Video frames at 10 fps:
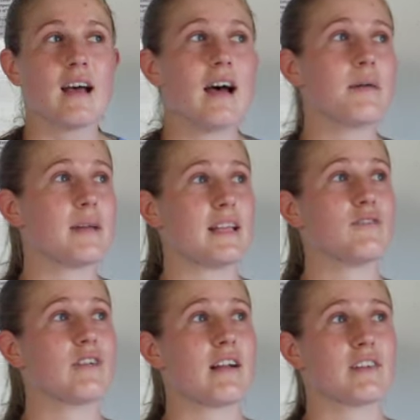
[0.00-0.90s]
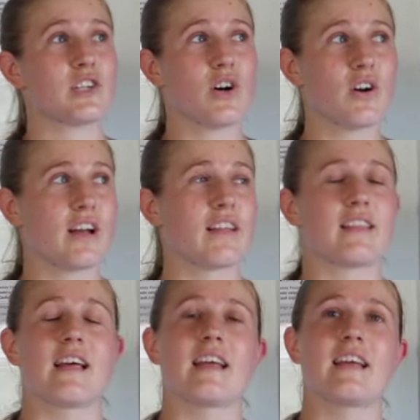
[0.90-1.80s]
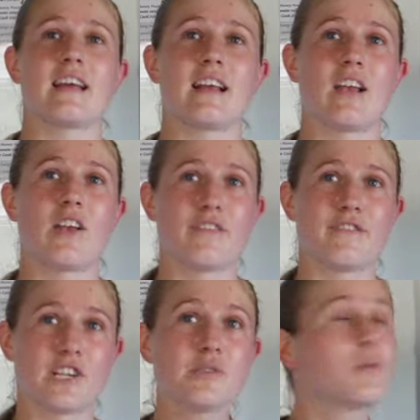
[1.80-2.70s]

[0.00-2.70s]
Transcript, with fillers: Um, in Rarotonga, they get a lot of fish